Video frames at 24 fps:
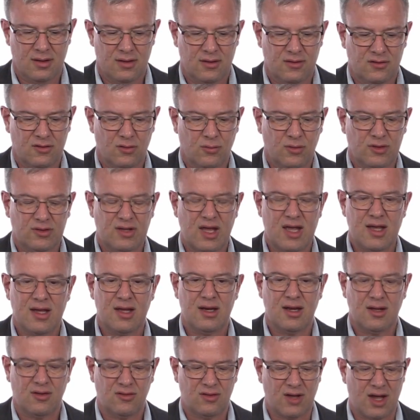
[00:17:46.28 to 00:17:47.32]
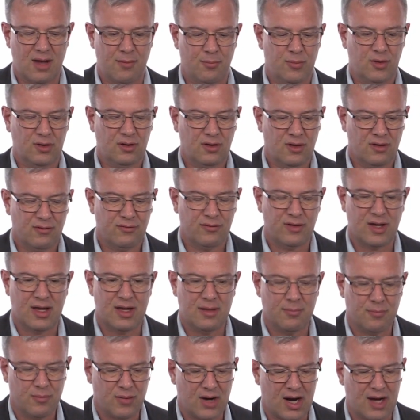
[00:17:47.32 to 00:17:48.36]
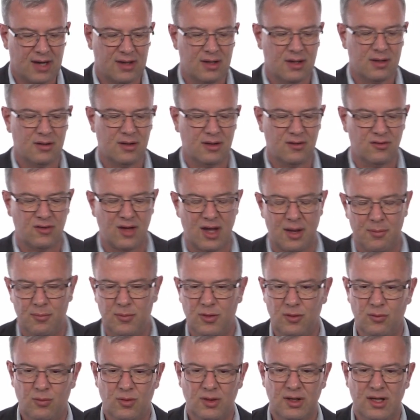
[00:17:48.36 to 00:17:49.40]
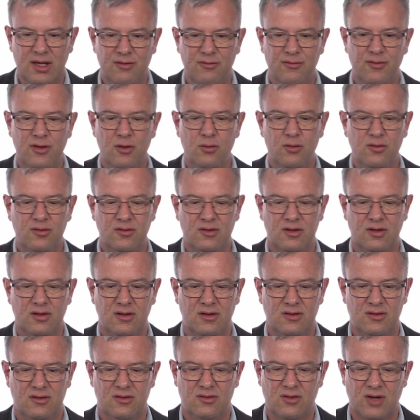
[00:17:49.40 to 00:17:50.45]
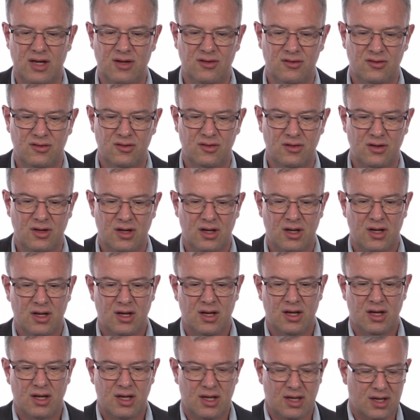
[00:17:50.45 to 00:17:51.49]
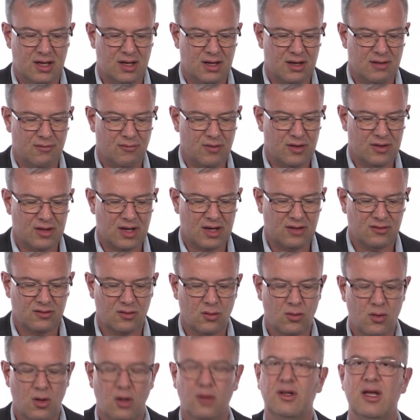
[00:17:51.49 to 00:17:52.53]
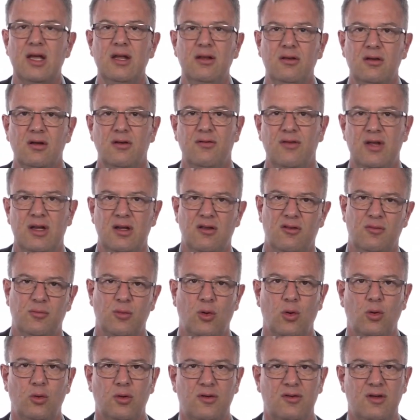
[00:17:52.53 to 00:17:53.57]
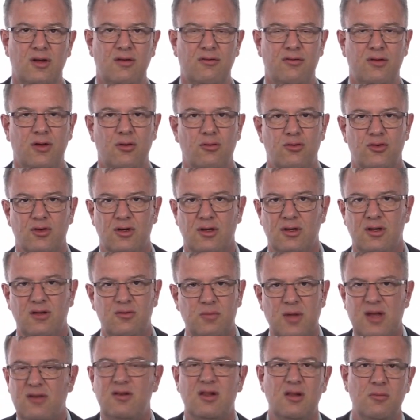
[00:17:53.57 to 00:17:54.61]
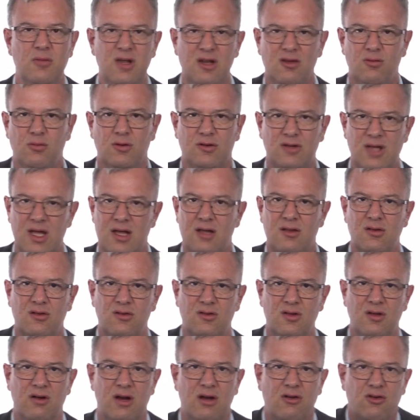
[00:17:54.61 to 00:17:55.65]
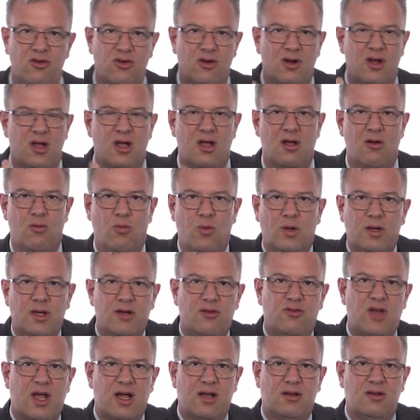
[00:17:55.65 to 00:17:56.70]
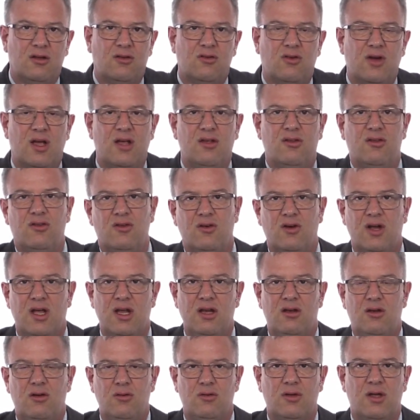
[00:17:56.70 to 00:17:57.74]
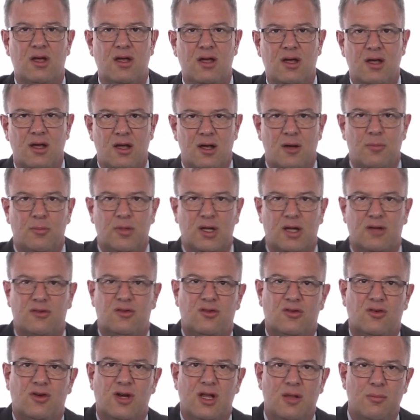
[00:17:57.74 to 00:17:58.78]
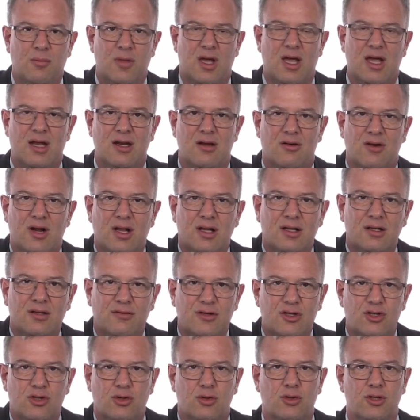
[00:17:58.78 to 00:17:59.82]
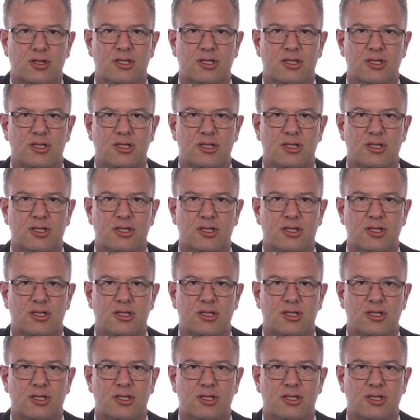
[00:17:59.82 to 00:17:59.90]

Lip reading: So we'll take an example of a practical example. We'll infuse this tracer with a so-called intravenous bolus infusion. This basically means we'll take the syringe, we'll inject the tracer into the bloodstream in a relatively short